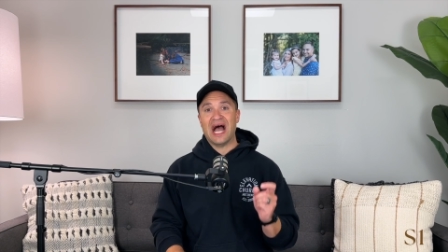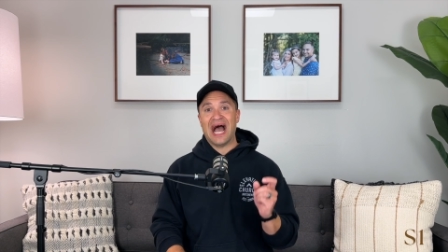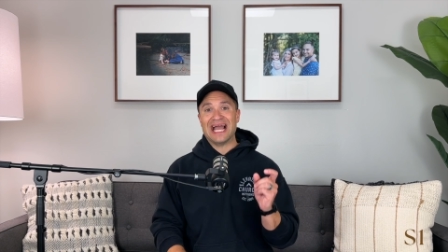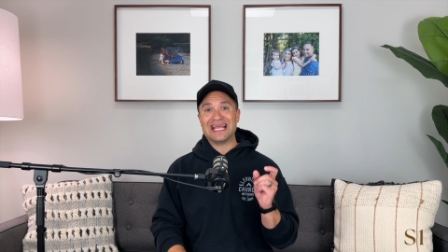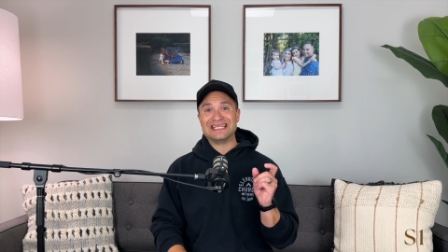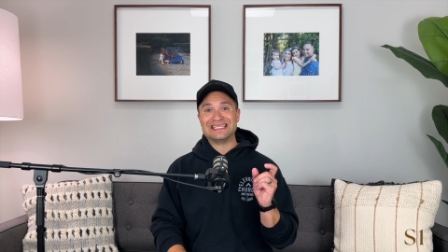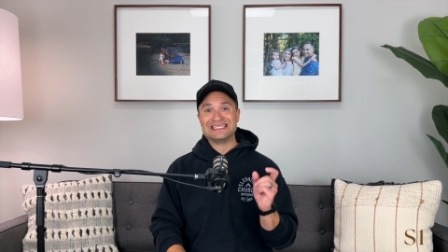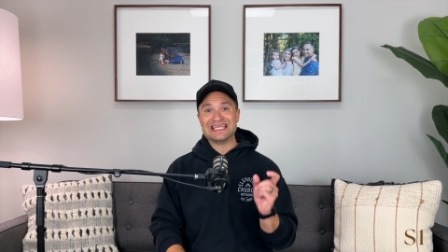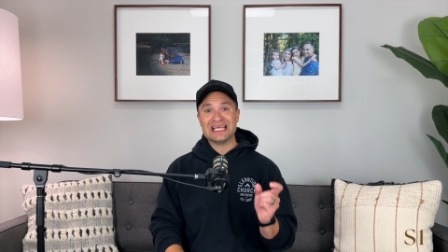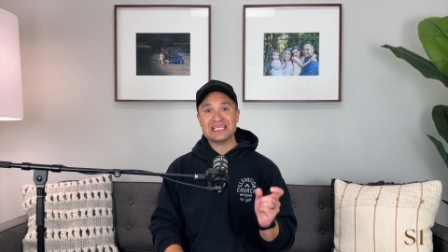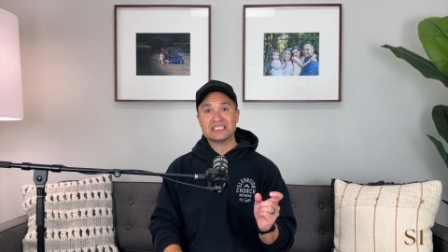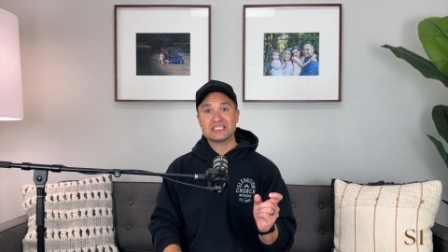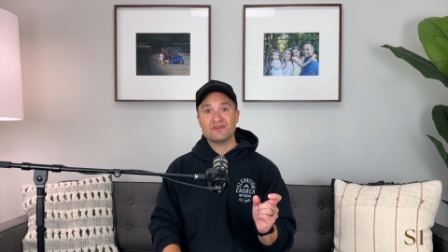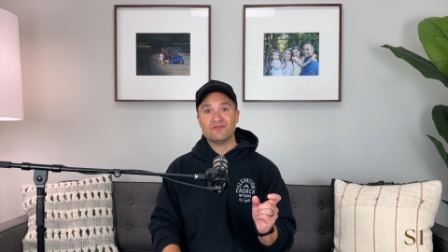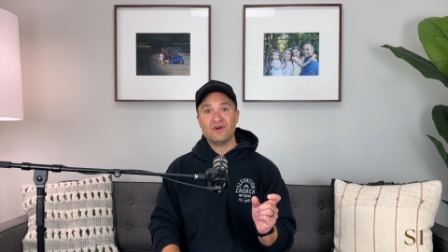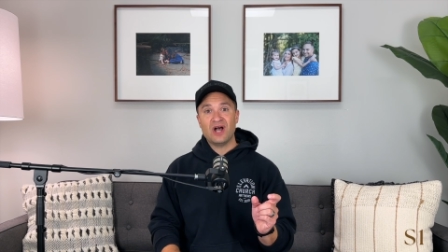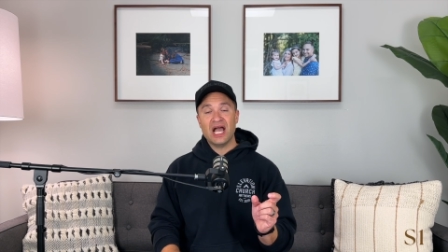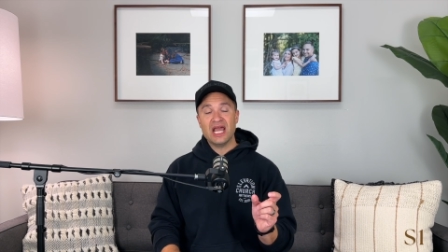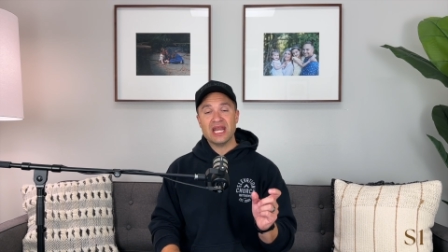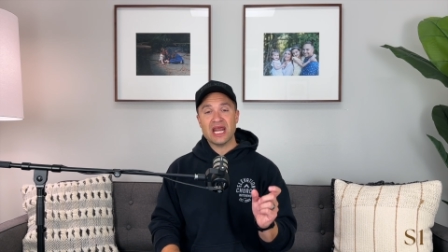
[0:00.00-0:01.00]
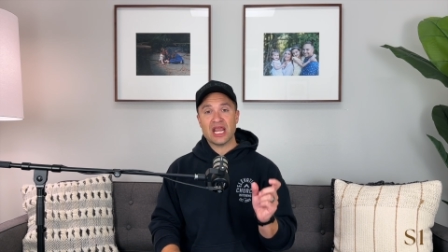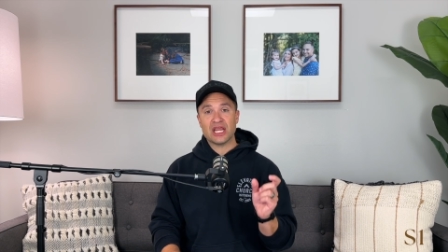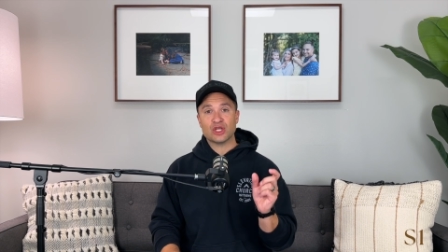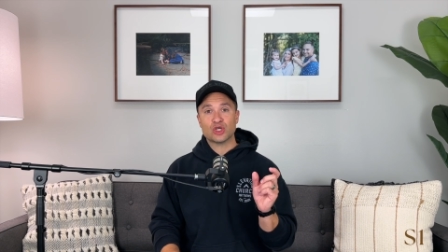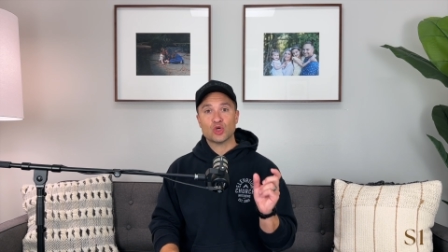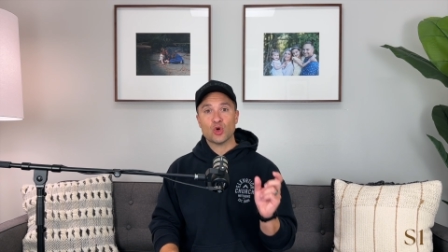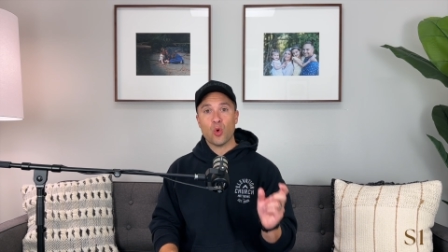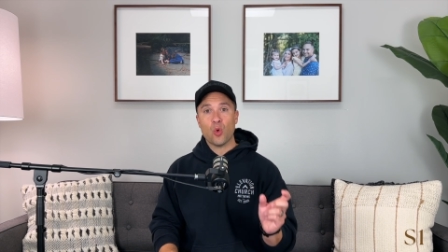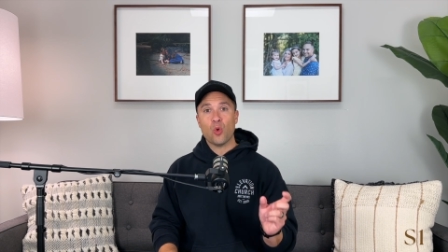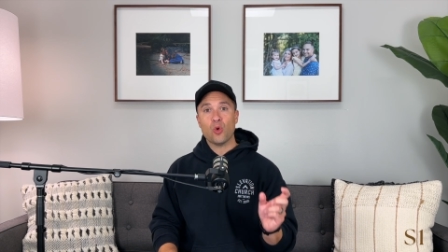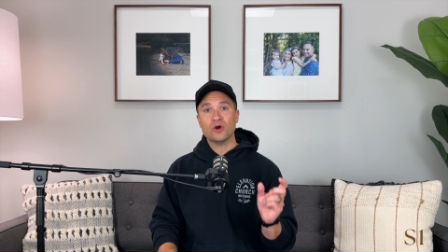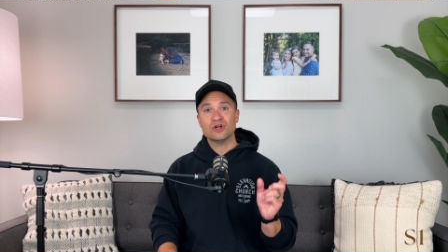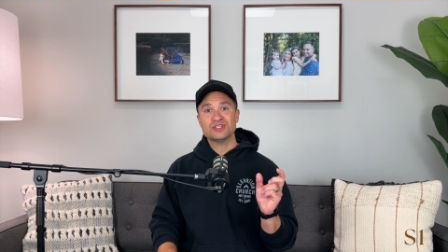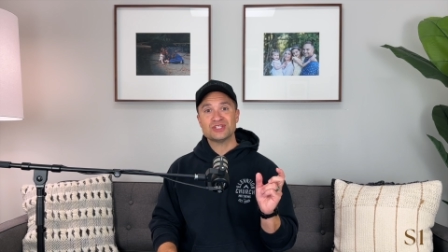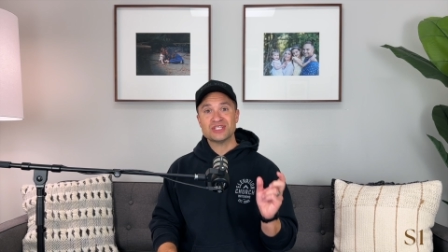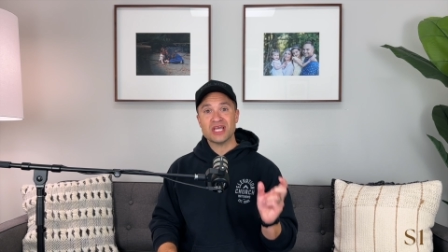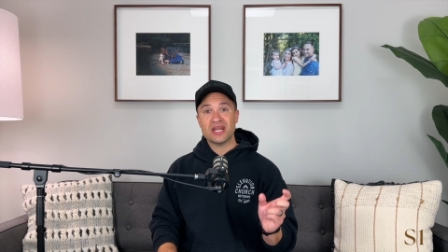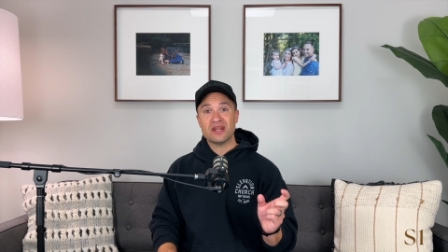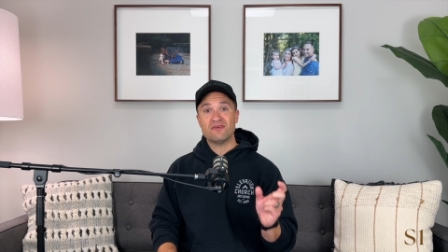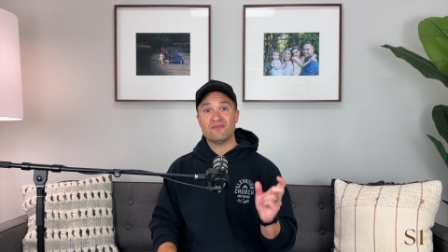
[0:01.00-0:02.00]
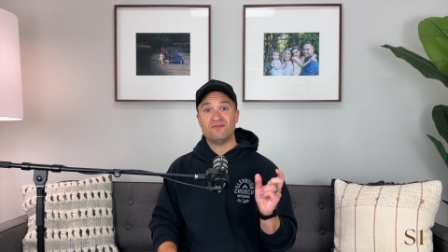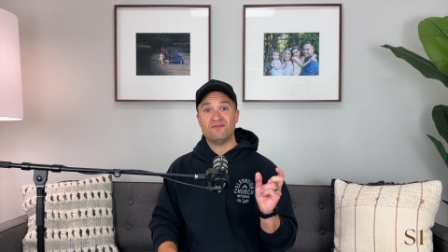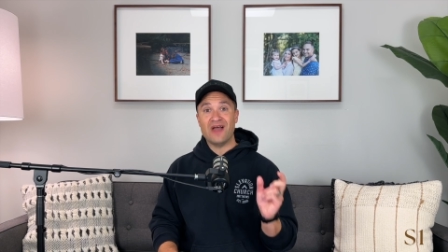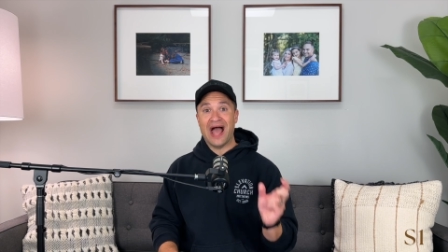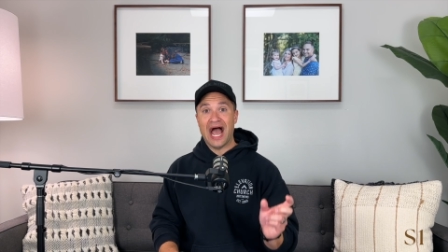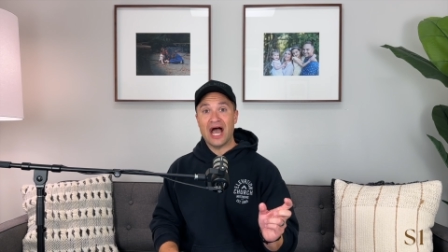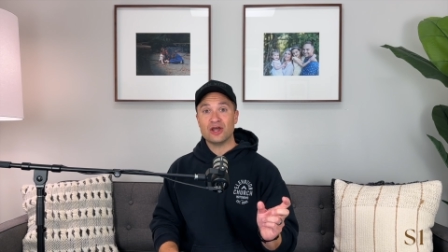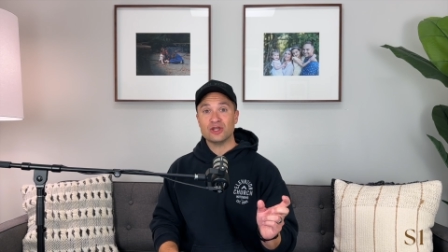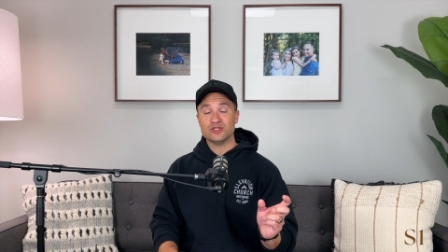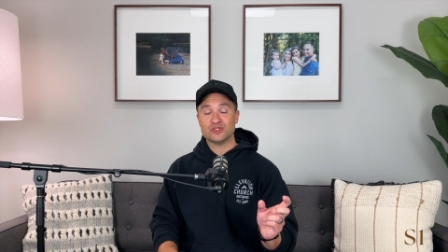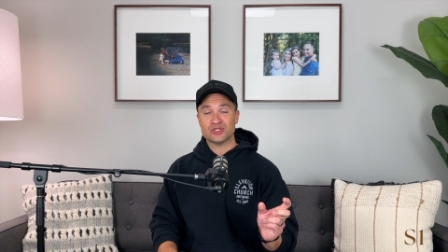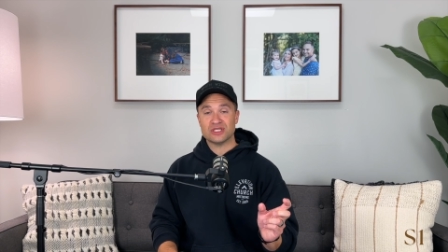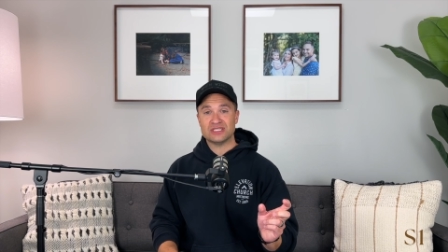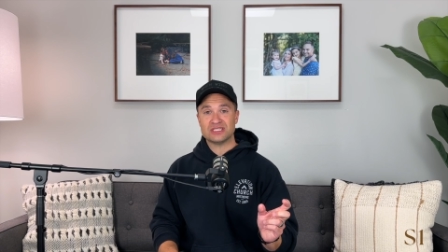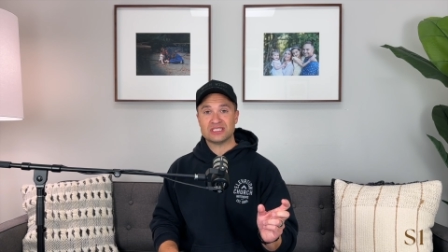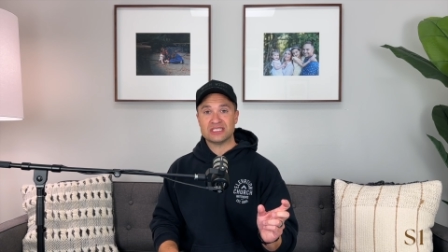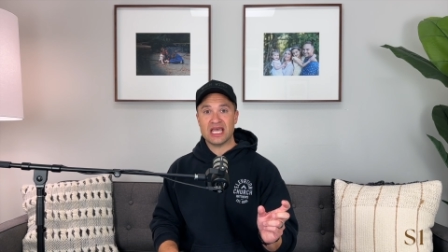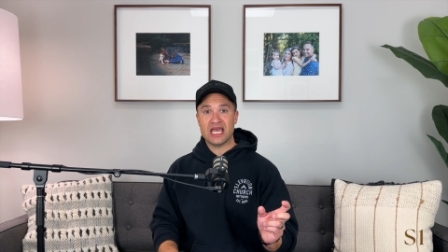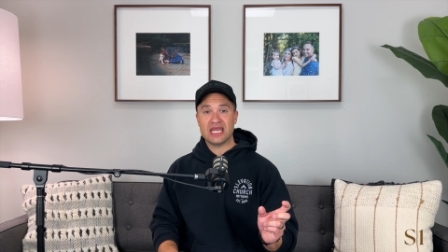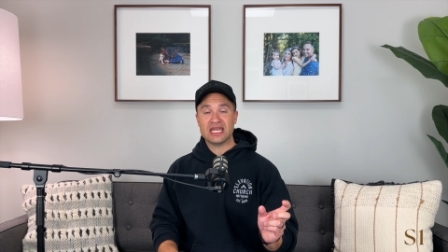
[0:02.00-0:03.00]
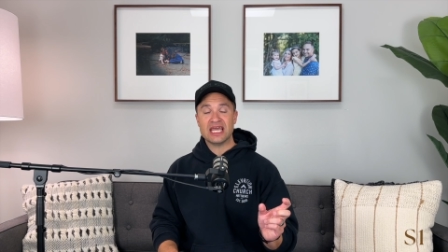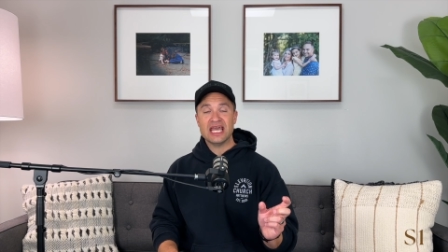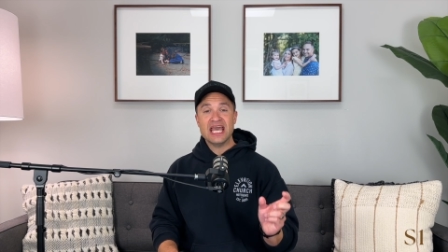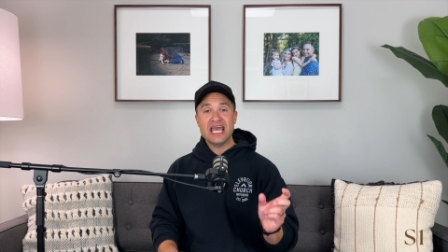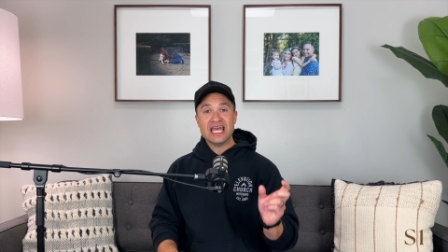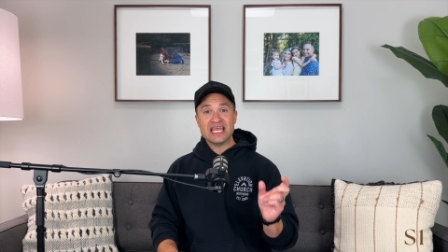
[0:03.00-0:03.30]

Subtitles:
identified a core set of values and said,